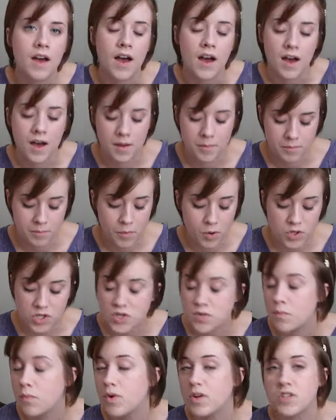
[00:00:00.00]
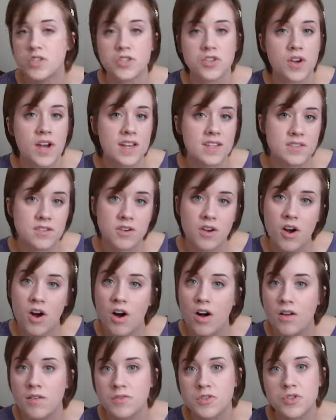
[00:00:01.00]
moisturizer,
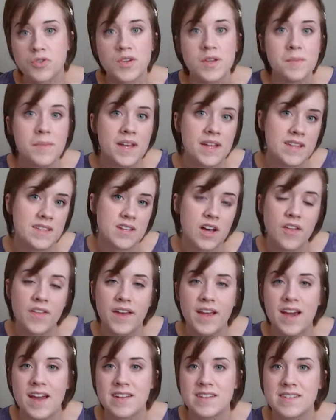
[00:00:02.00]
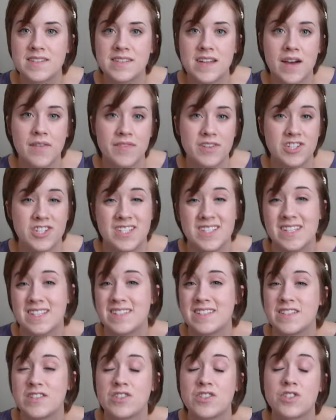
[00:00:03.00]
all treatments, all that kind of stuff, and she
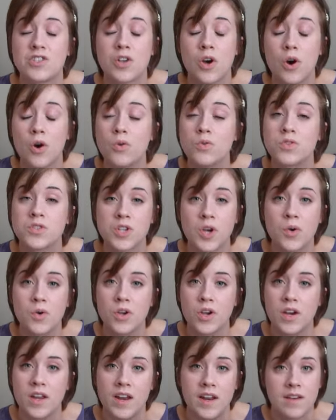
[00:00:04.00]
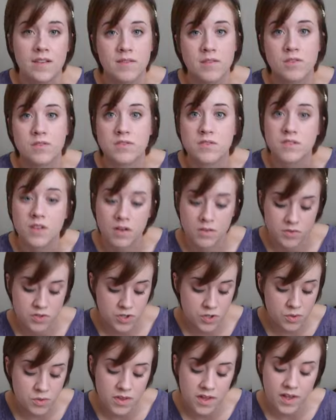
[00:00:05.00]
says it's so, so good, and so
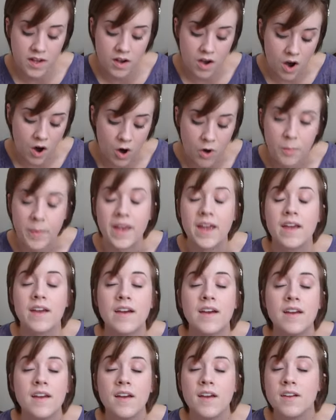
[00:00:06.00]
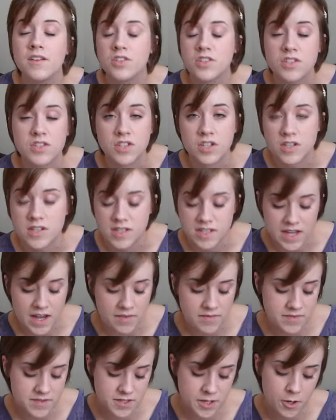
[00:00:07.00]
soothing, calming, just good
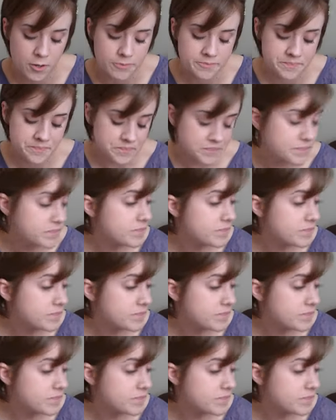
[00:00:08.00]
stuff. So